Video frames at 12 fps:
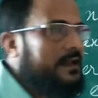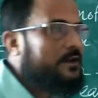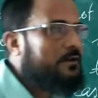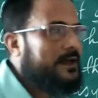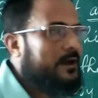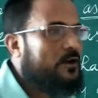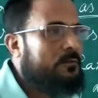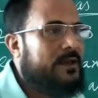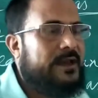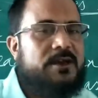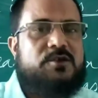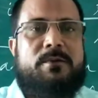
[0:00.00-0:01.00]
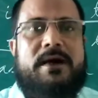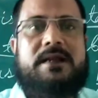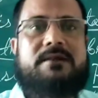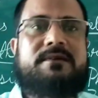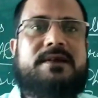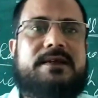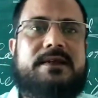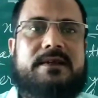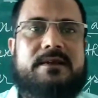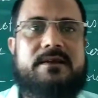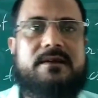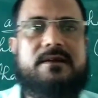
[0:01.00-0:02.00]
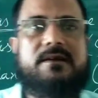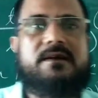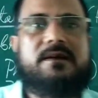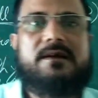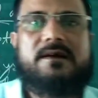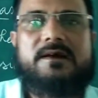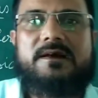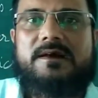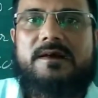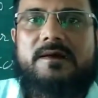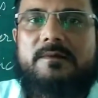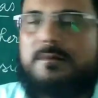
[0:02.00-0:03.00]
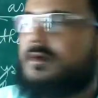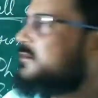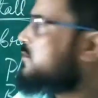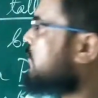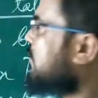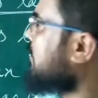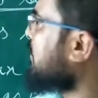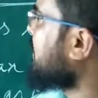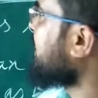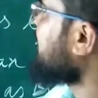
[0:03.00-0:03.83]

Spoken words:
you cannot make a superlative degree. So